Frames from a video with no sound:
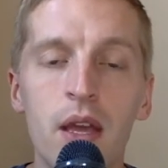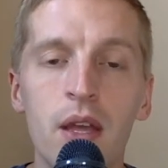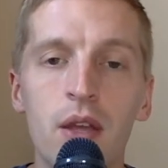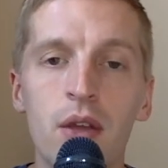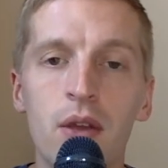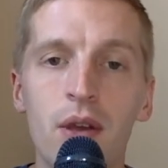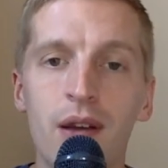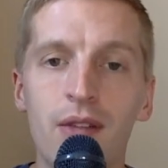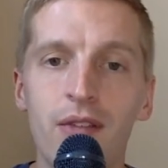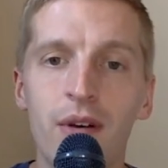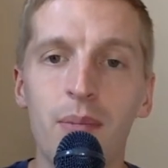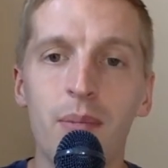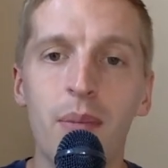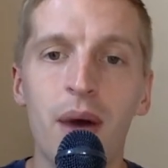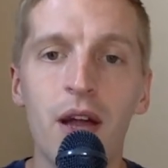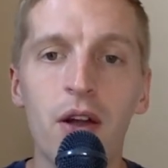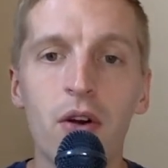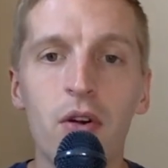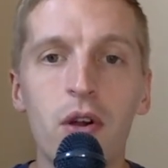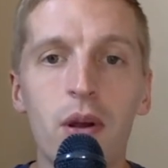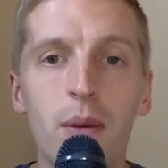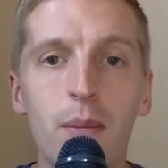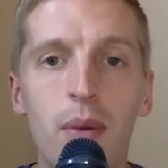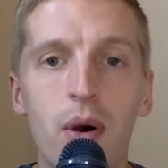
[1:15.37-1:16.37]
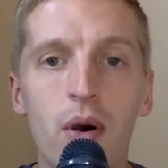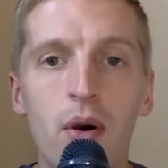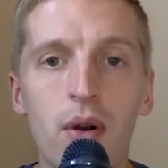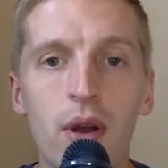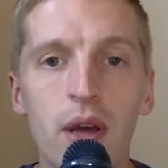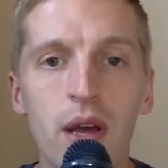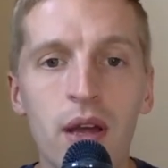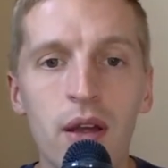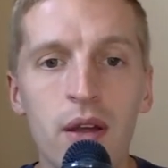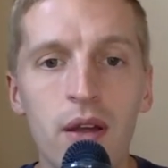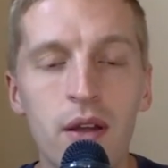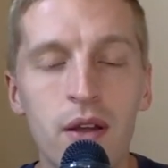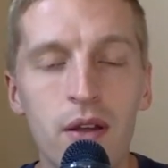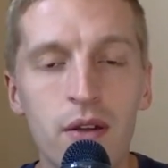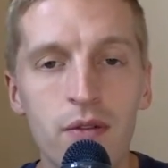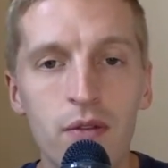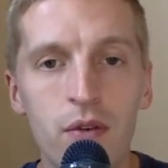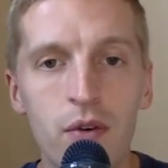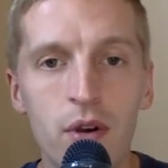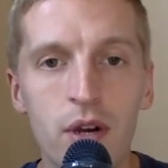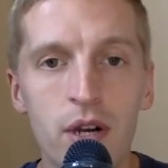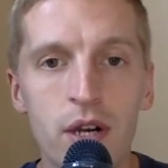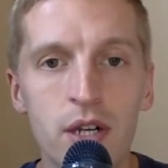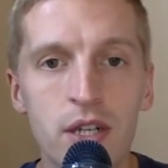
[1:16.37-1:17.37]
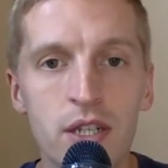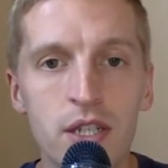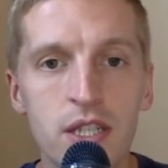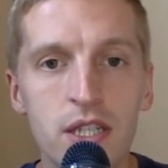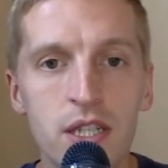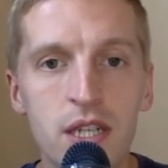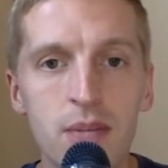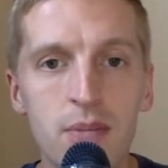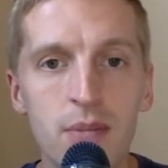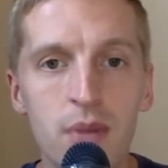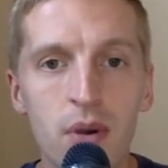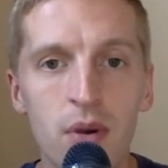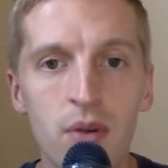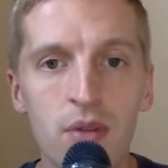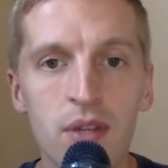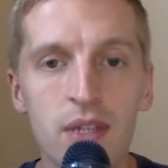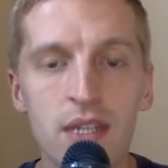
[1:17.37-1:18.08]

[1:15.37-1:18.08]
You have a metal component for your shin bone,